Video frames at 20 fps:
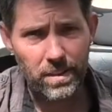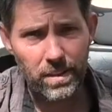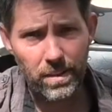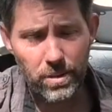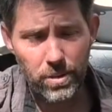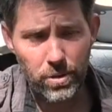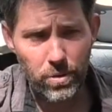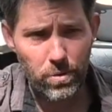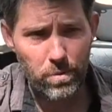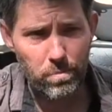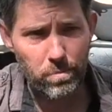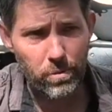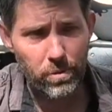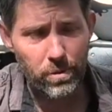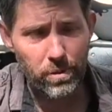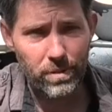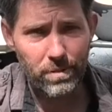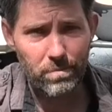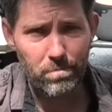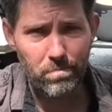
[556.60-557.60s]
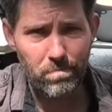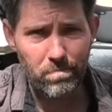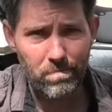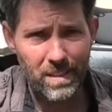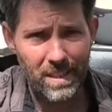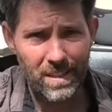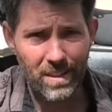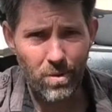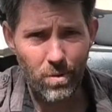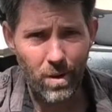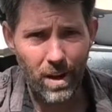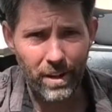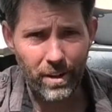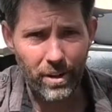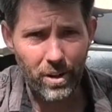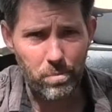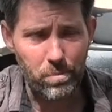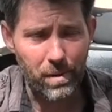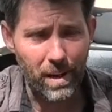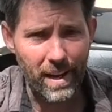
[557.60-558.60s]
so the chalkboard didn't quite
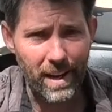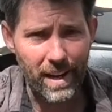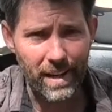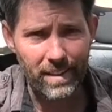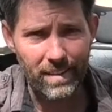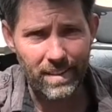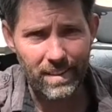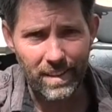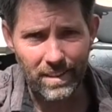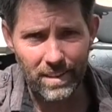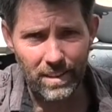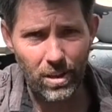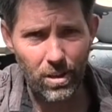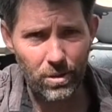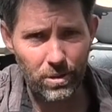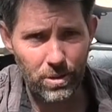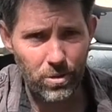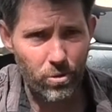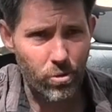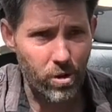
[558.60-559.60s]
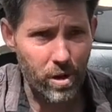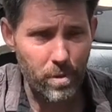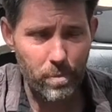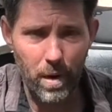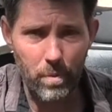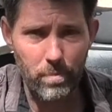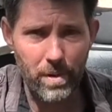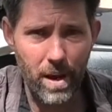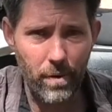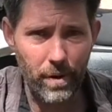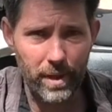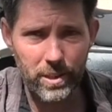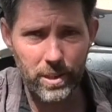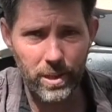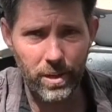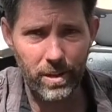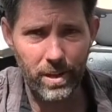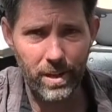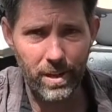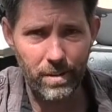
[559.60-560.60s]
go to plan. It's a long story, but I'm now
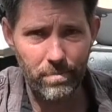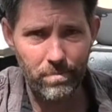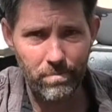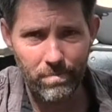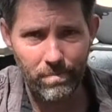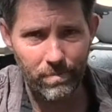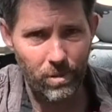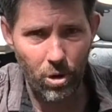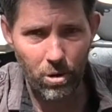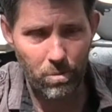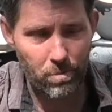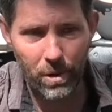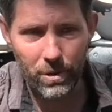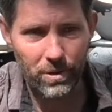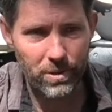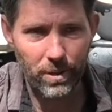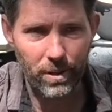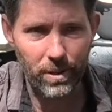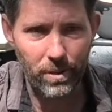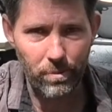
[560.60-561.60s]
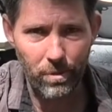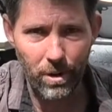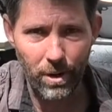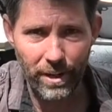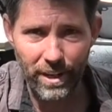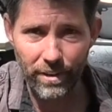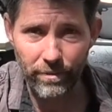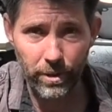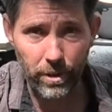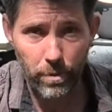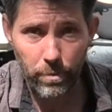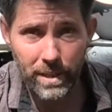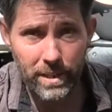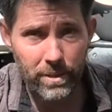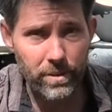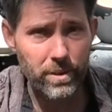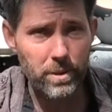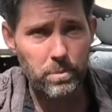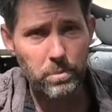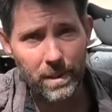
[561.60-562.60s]
actually on a long motorcycle ride and I've got to
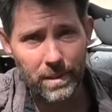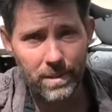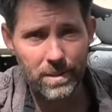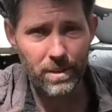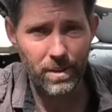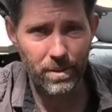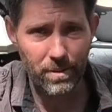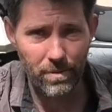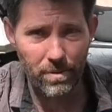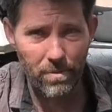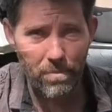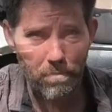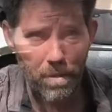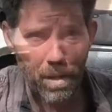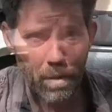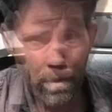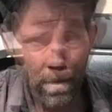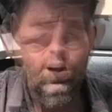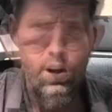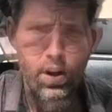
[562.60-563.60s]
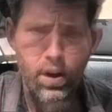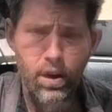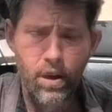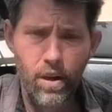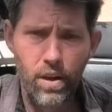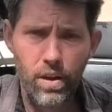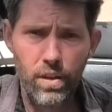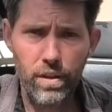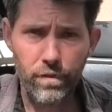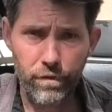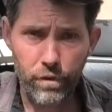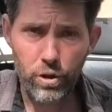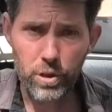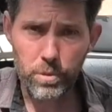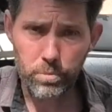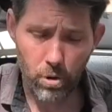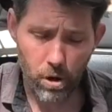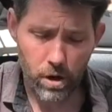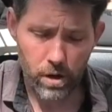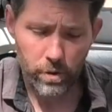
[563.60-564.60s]
redo this bit, so bear with me. The
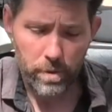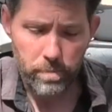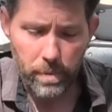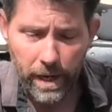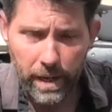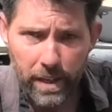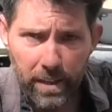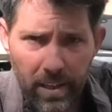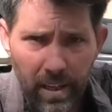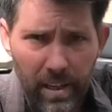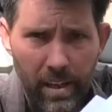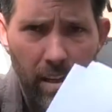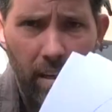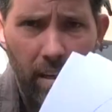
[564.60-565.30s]
first bridle we made